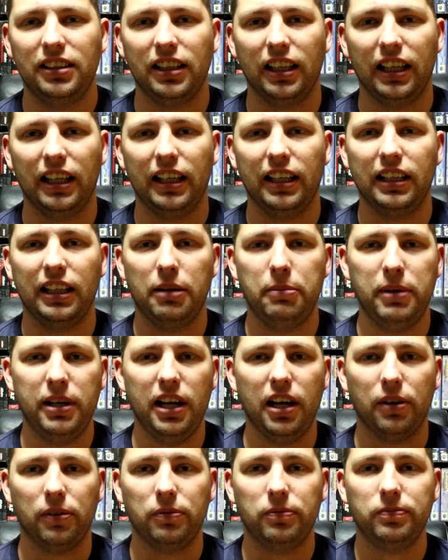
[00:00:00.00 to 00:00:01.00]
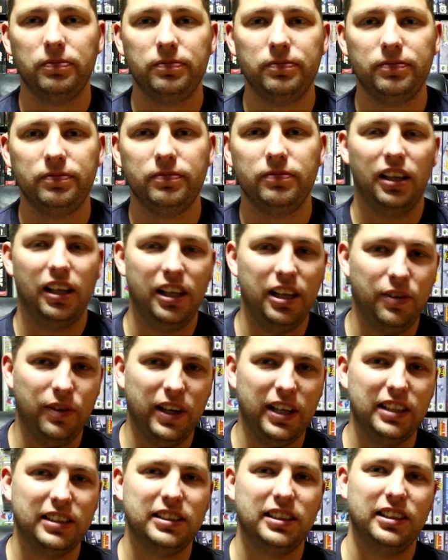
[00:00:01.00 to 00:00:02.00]
Uh, let me know.
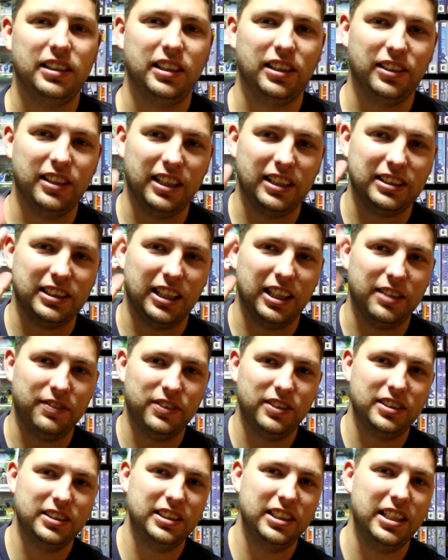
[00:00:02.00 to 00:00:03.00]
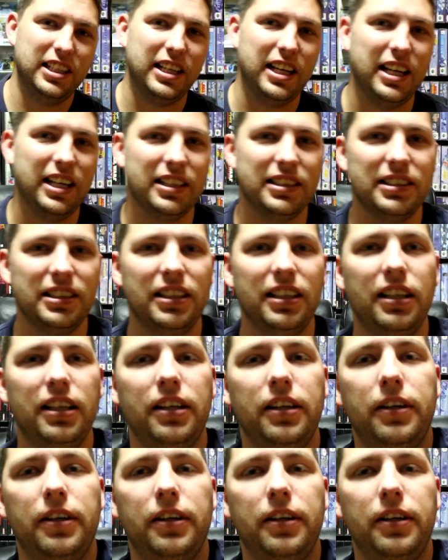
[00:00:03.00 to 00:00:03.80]
Anyways, until next time. See you guys.